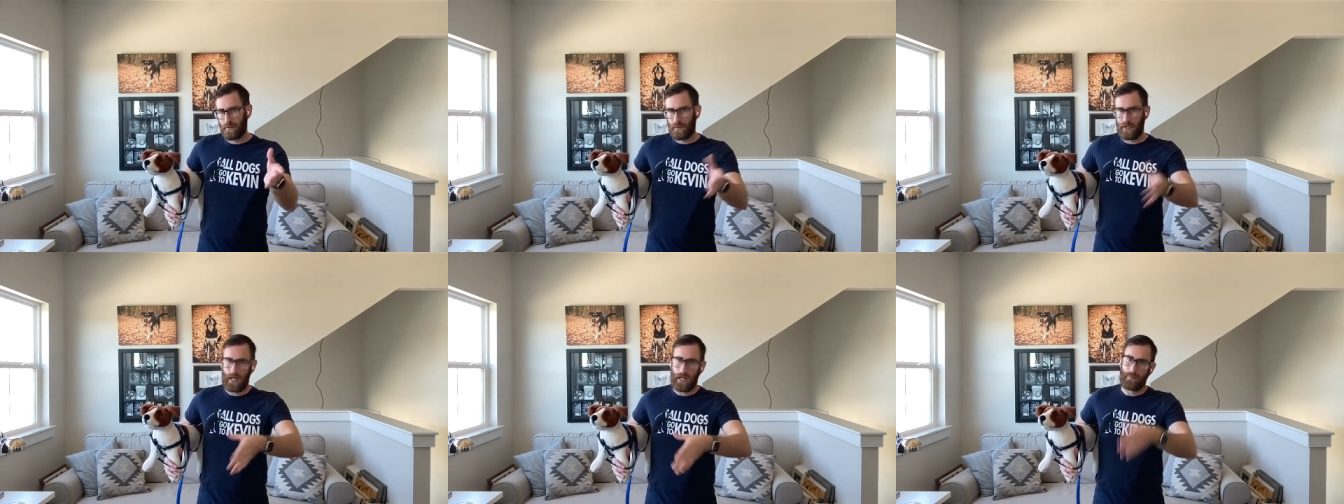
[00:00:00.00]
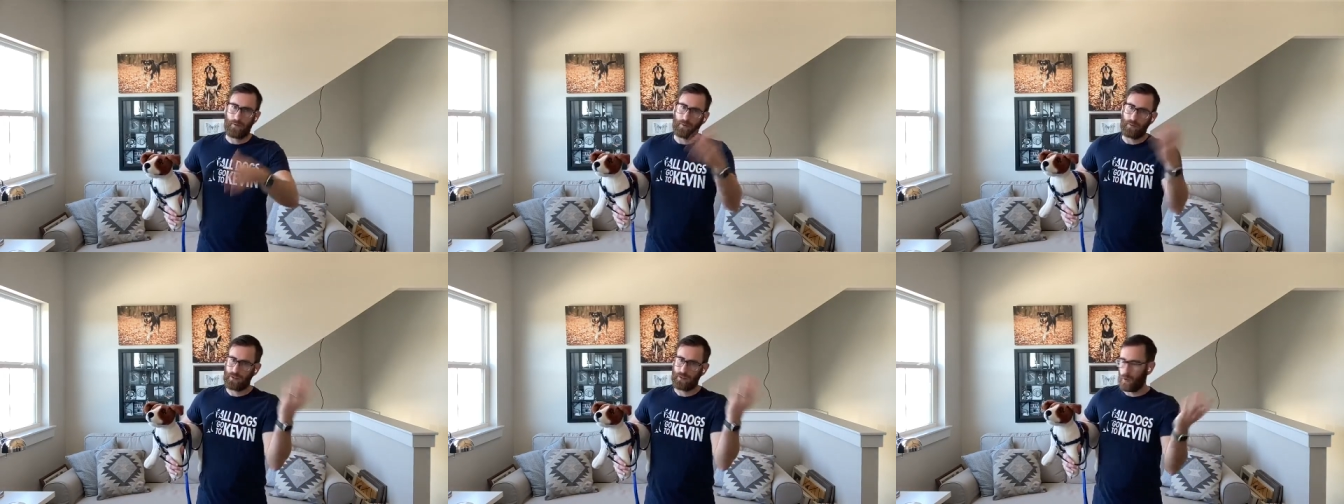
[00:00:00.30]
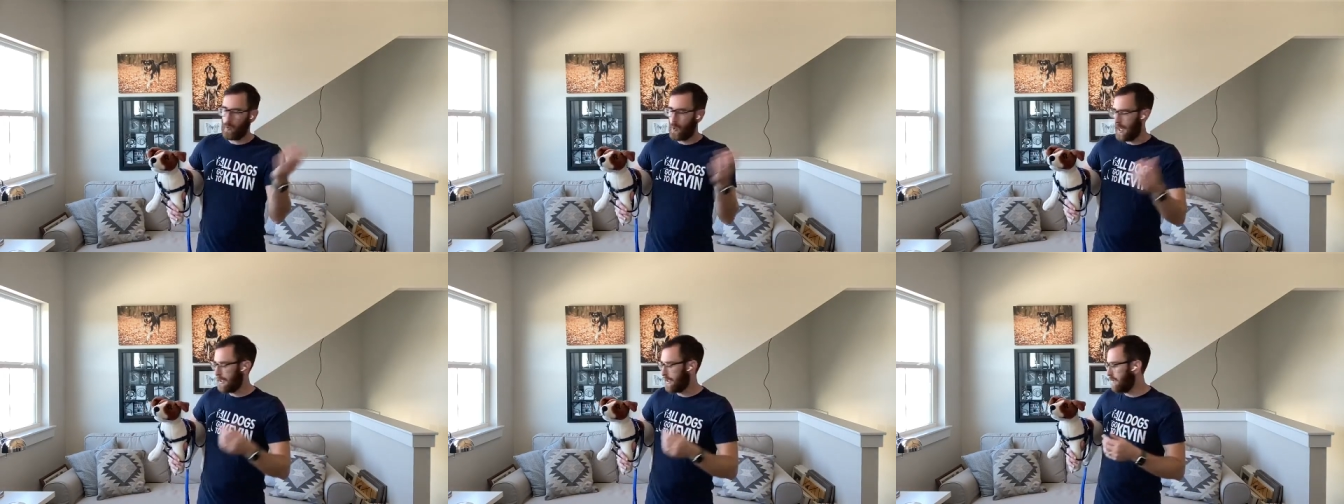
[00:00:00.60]
to what happened with
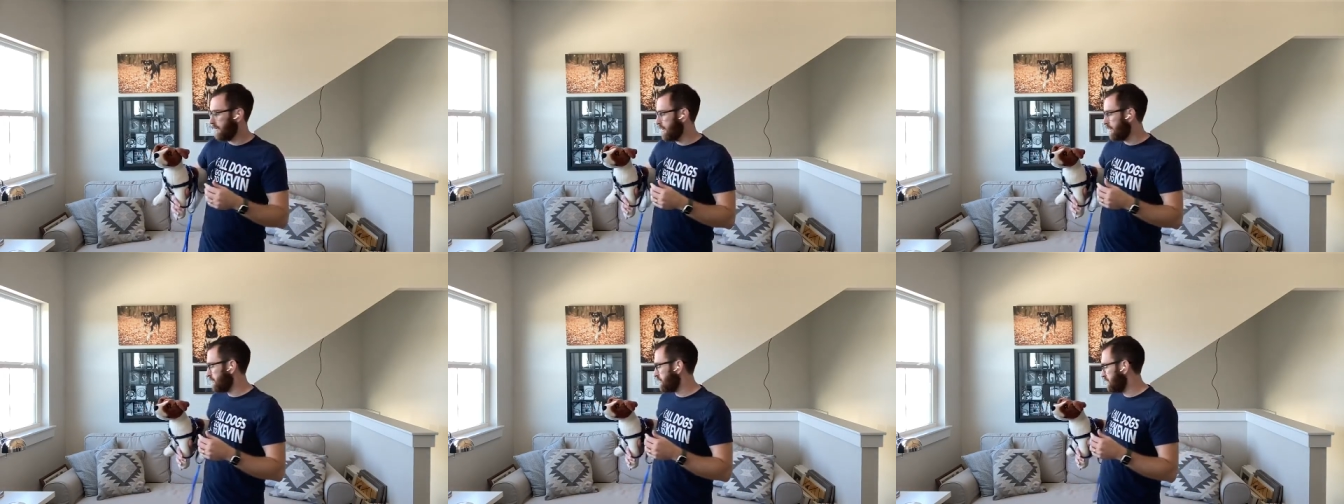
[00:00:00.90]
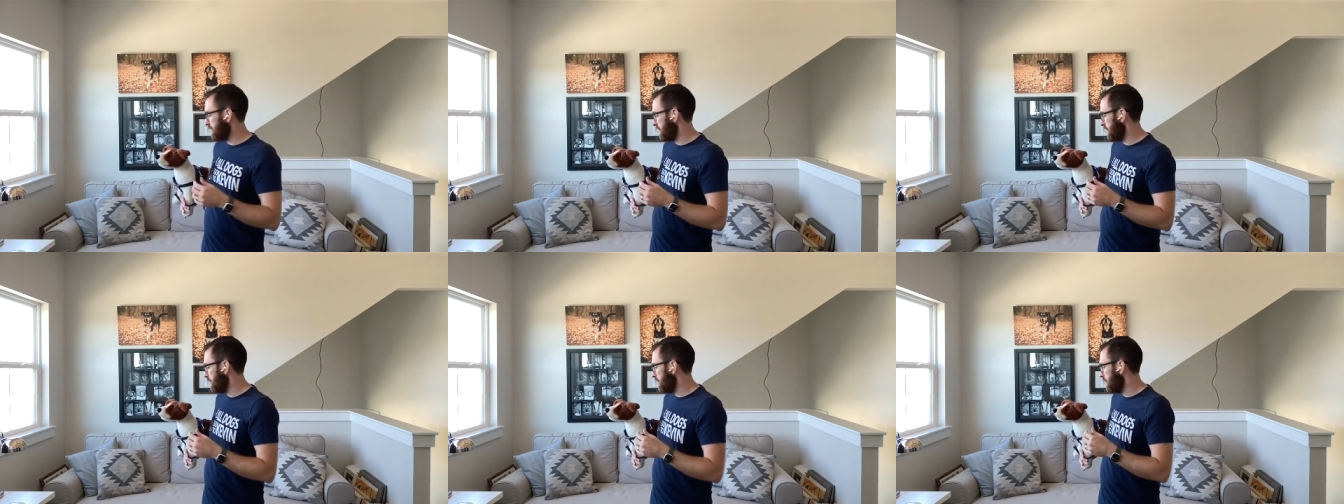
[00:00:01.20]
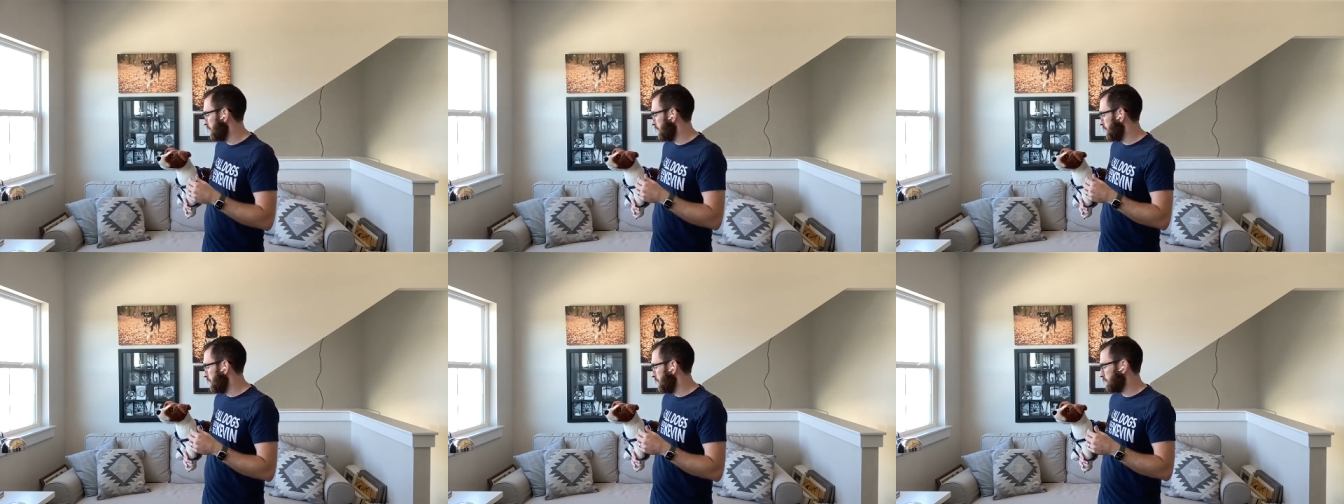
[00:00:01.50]
the wagon yesterday,
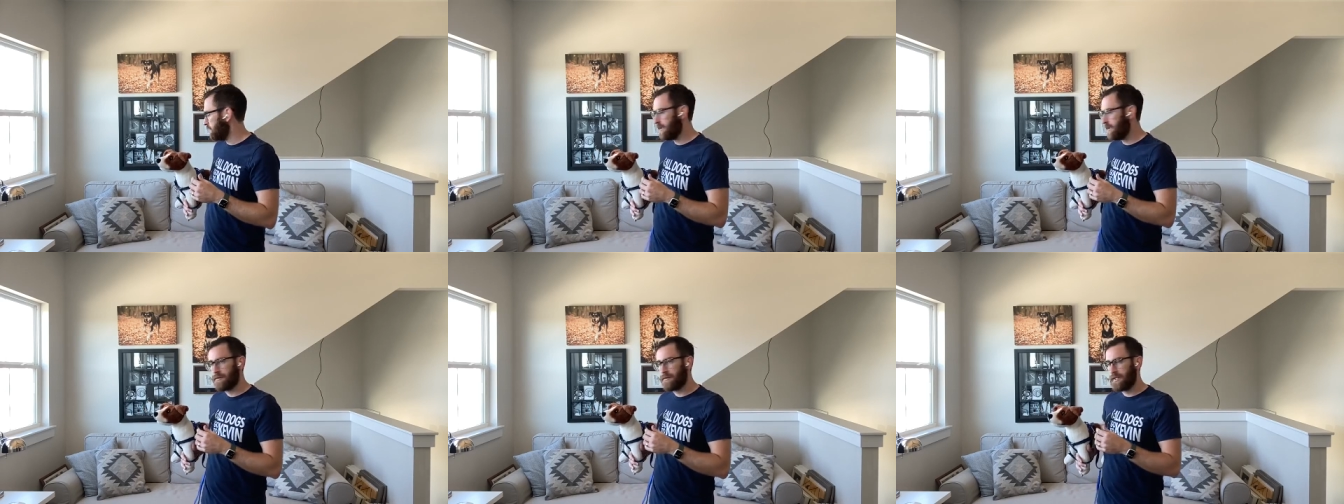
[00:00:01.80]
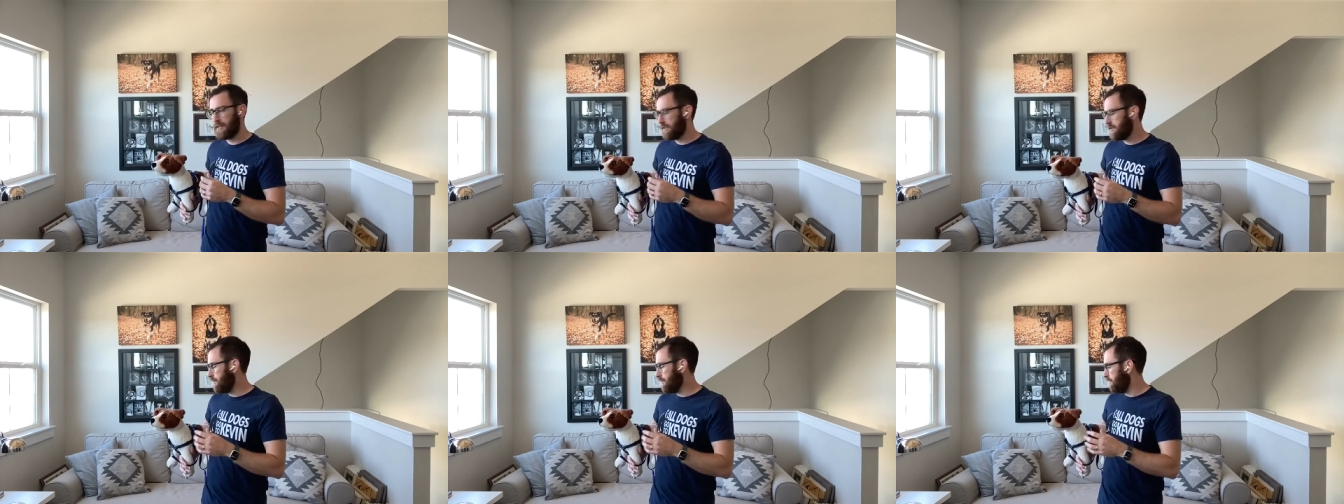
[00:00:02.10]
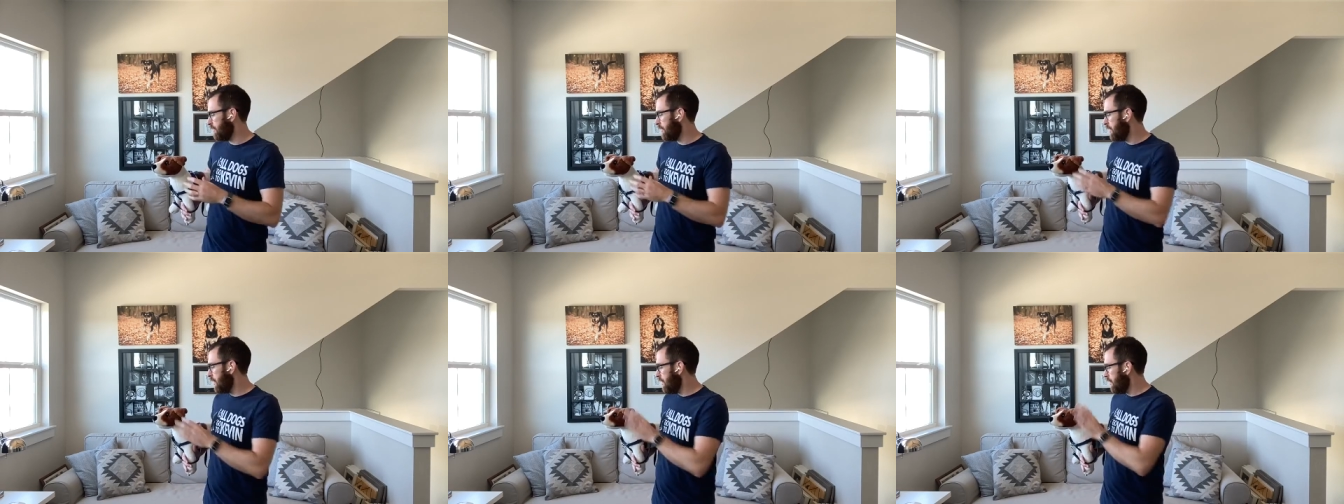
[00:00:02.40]
uh, the other day
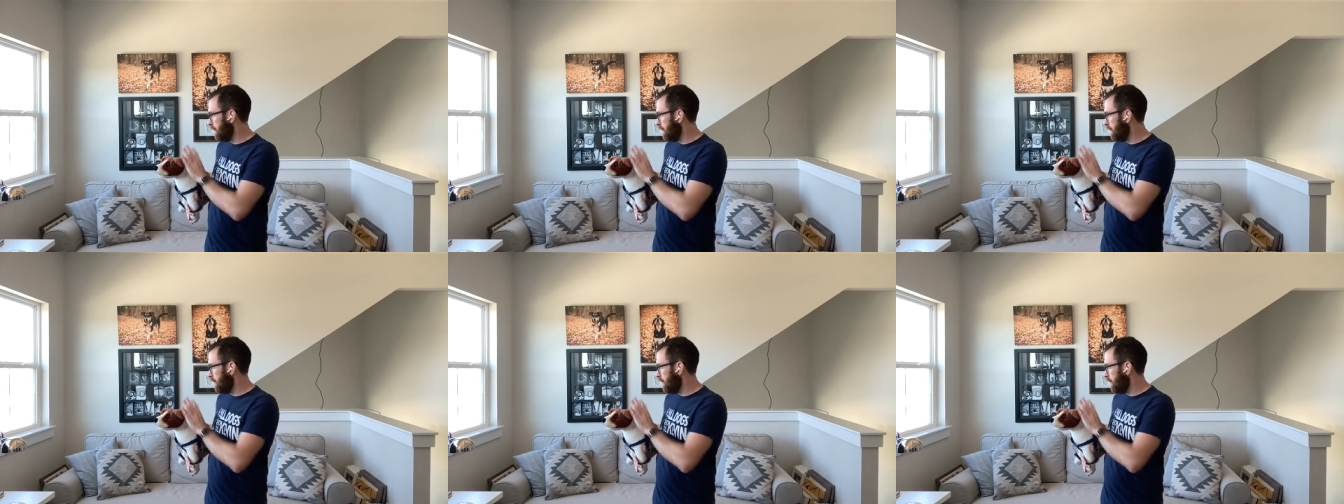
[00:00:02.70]
too.